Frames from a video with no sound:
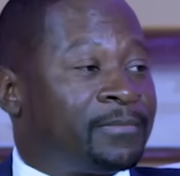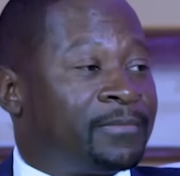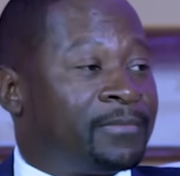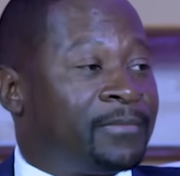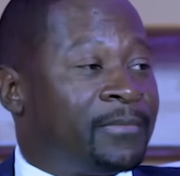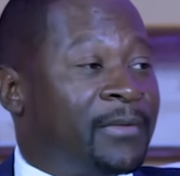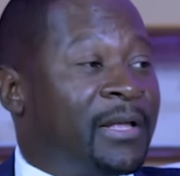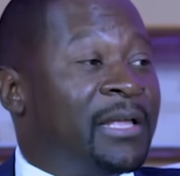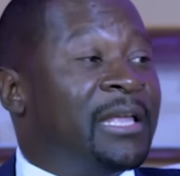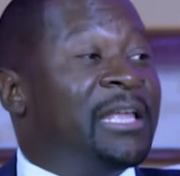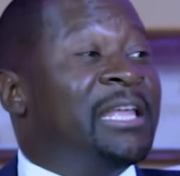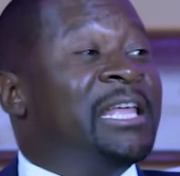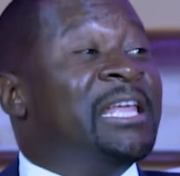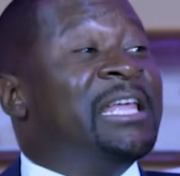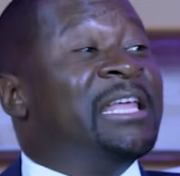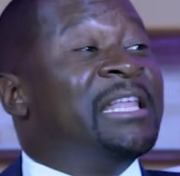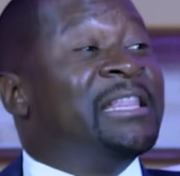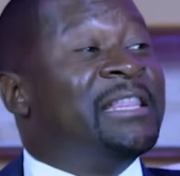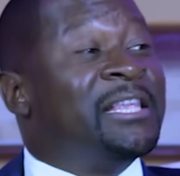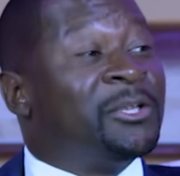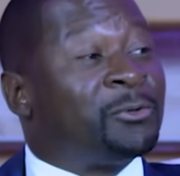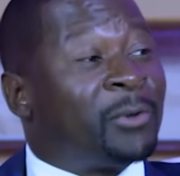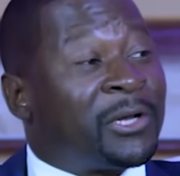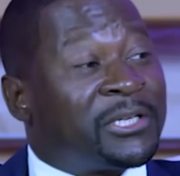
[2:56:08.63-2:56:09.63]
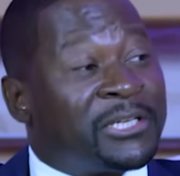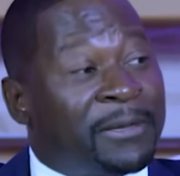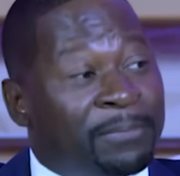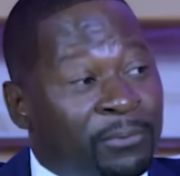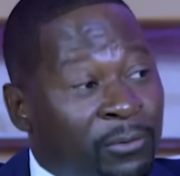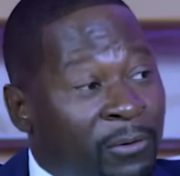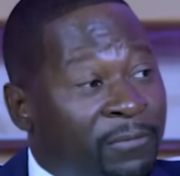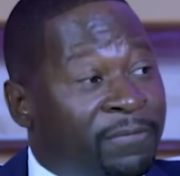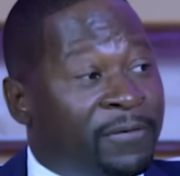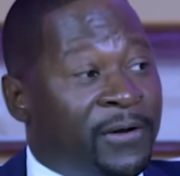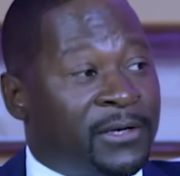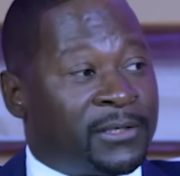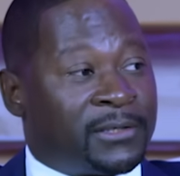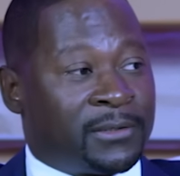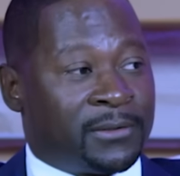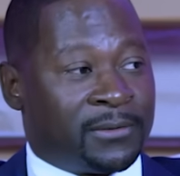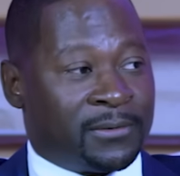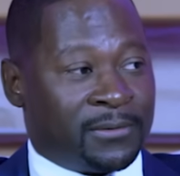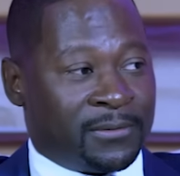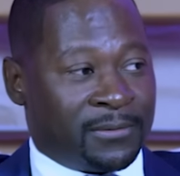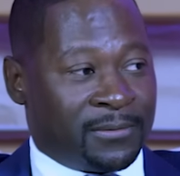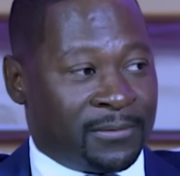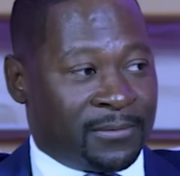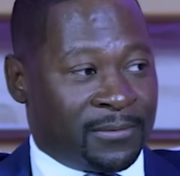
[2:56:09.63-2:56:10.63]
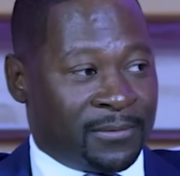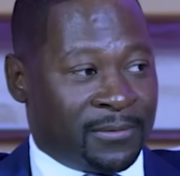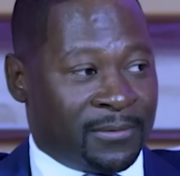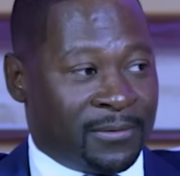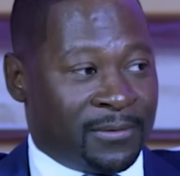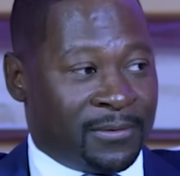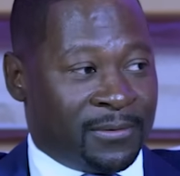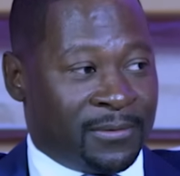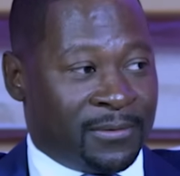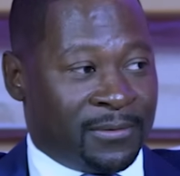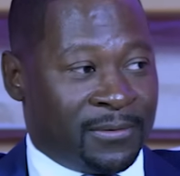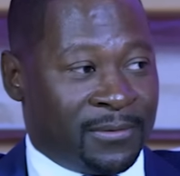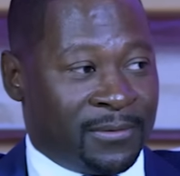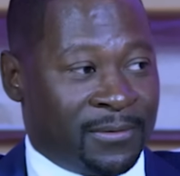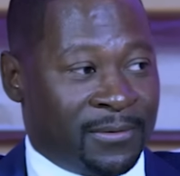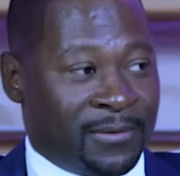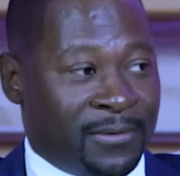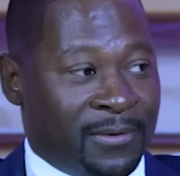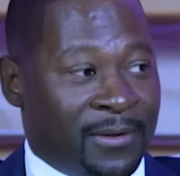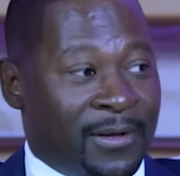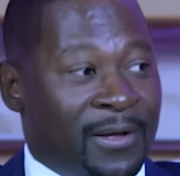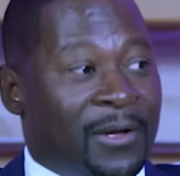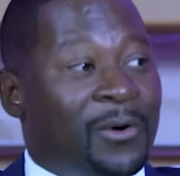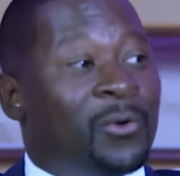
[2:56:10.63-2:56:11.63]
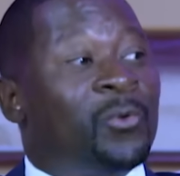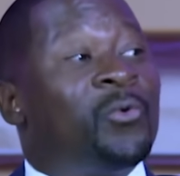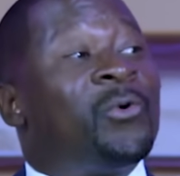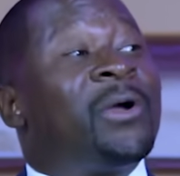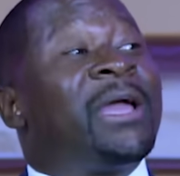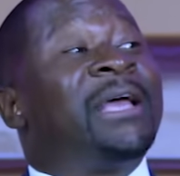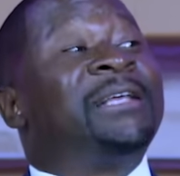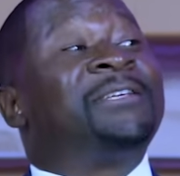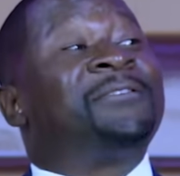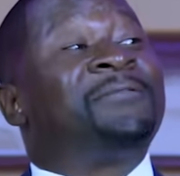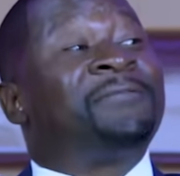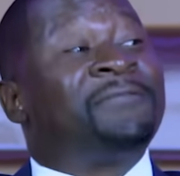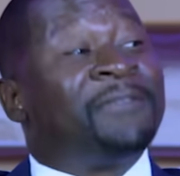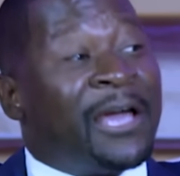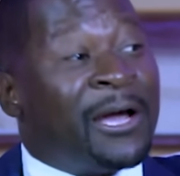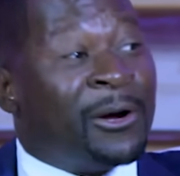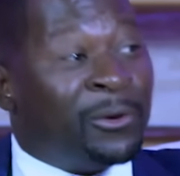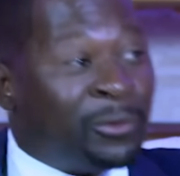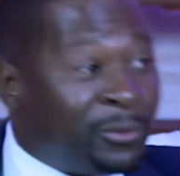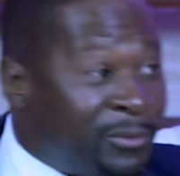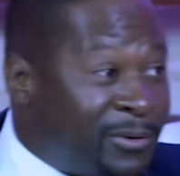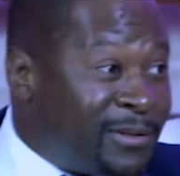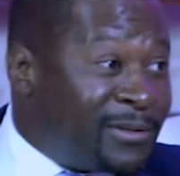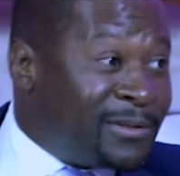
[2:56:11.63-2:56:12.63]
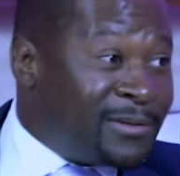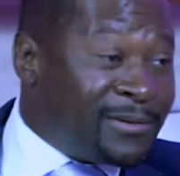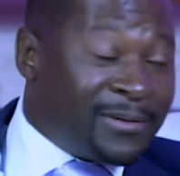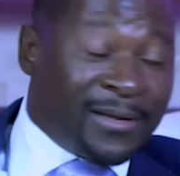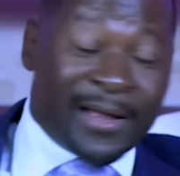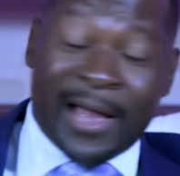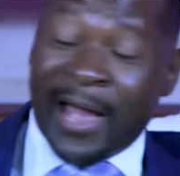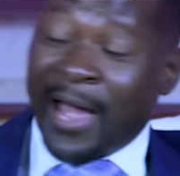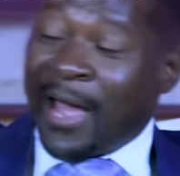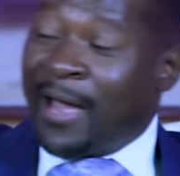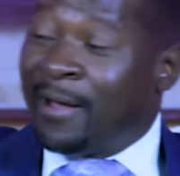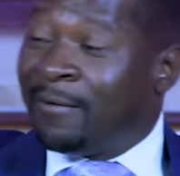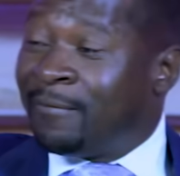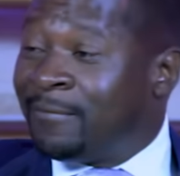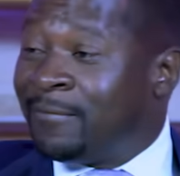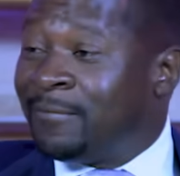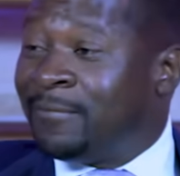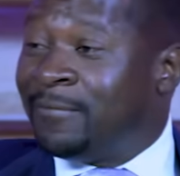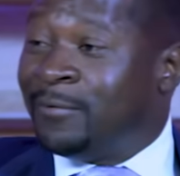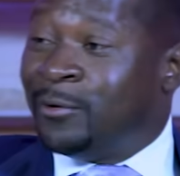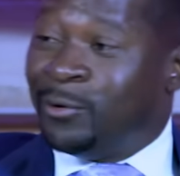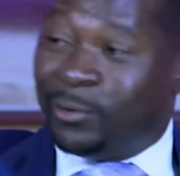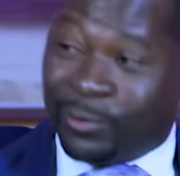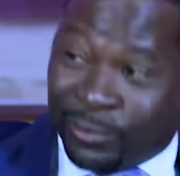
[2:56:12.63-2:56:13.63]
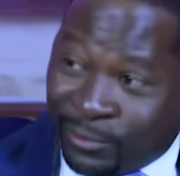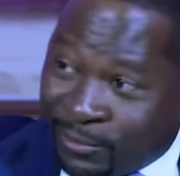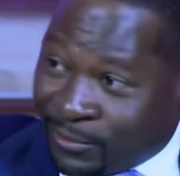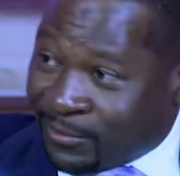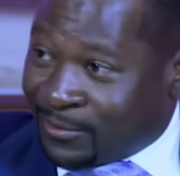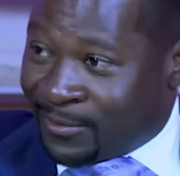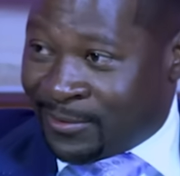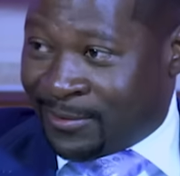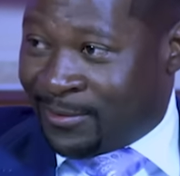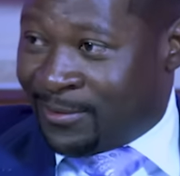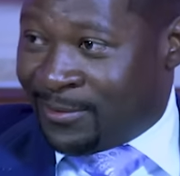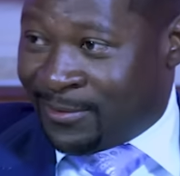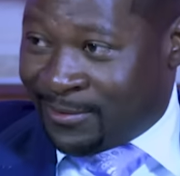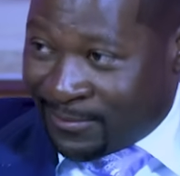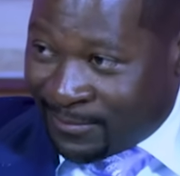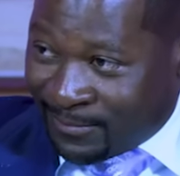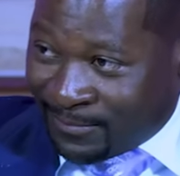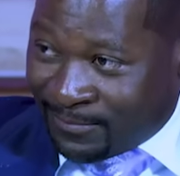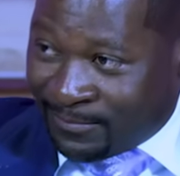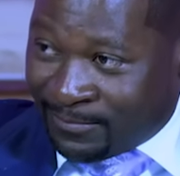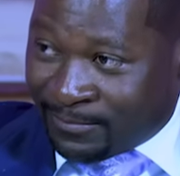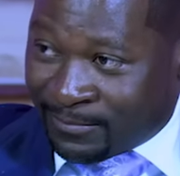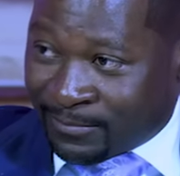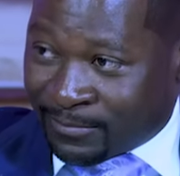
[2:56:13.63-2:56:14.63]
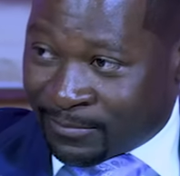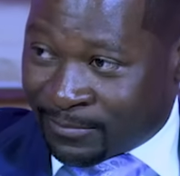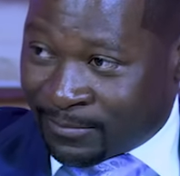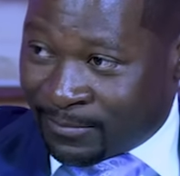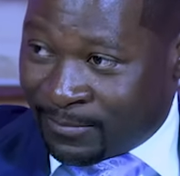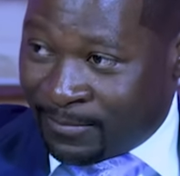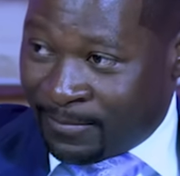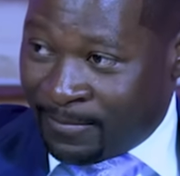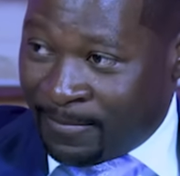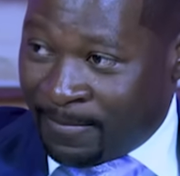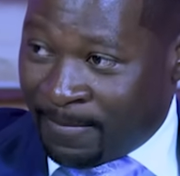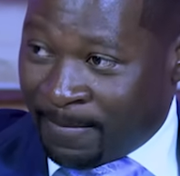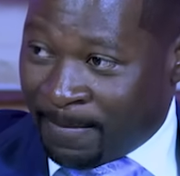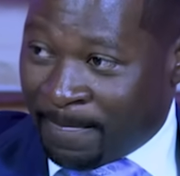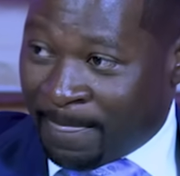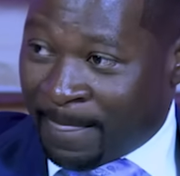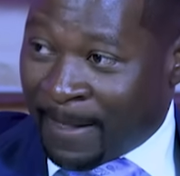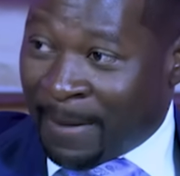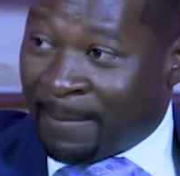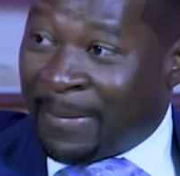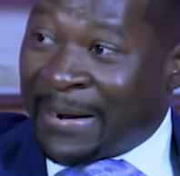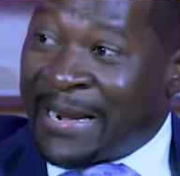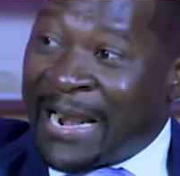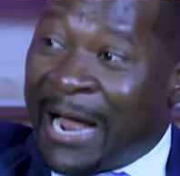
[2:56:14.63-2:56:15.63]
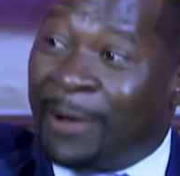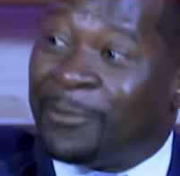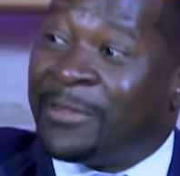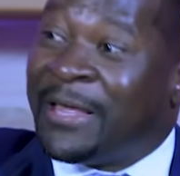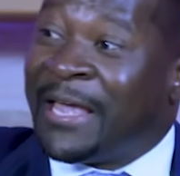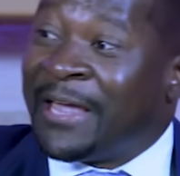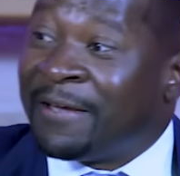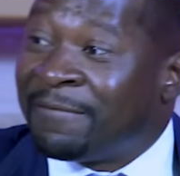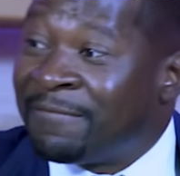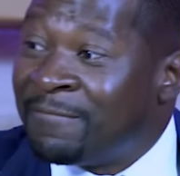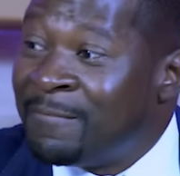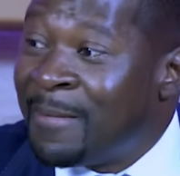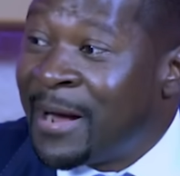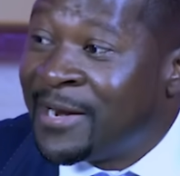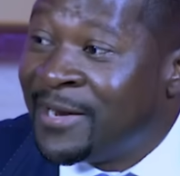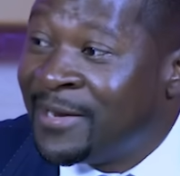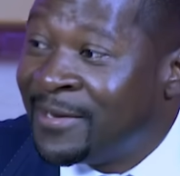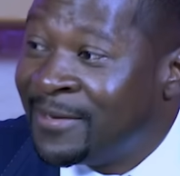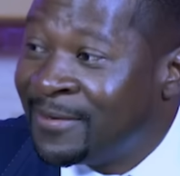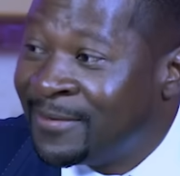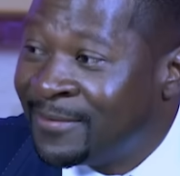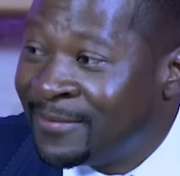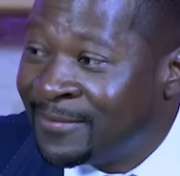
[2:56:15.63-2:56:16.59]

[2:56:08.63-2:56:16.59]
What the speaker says: Oh, this was a prophet who has failed. I've used. But now they have money.